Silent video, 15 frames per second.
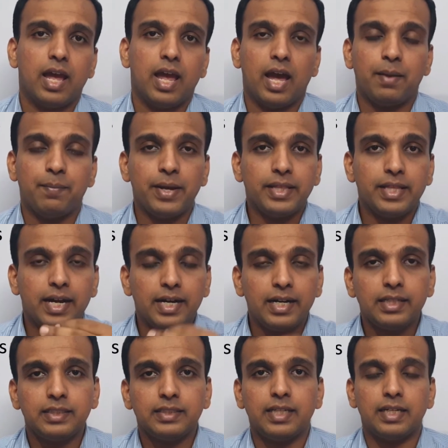And may they
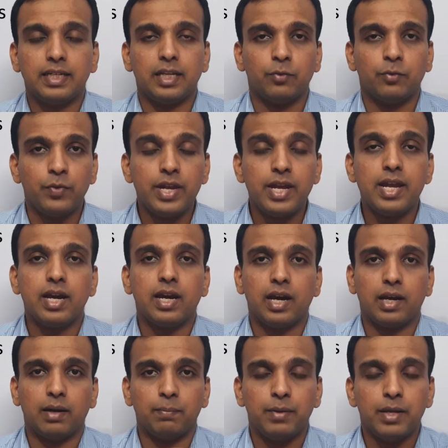understand that we
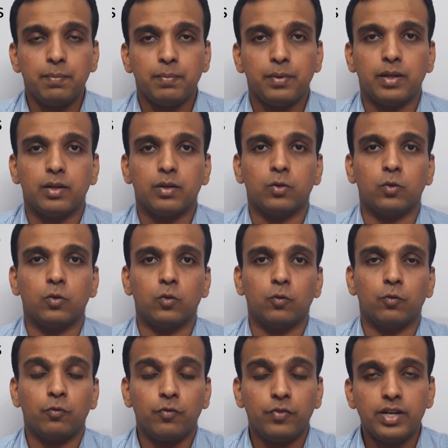are people
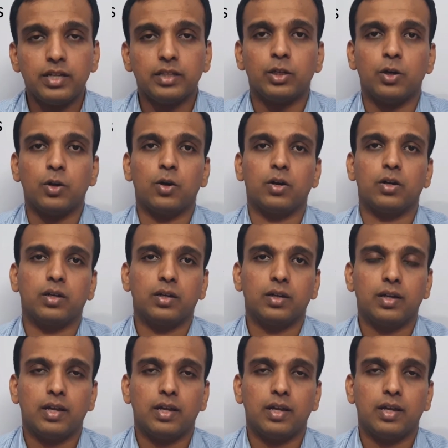who fear the Lord.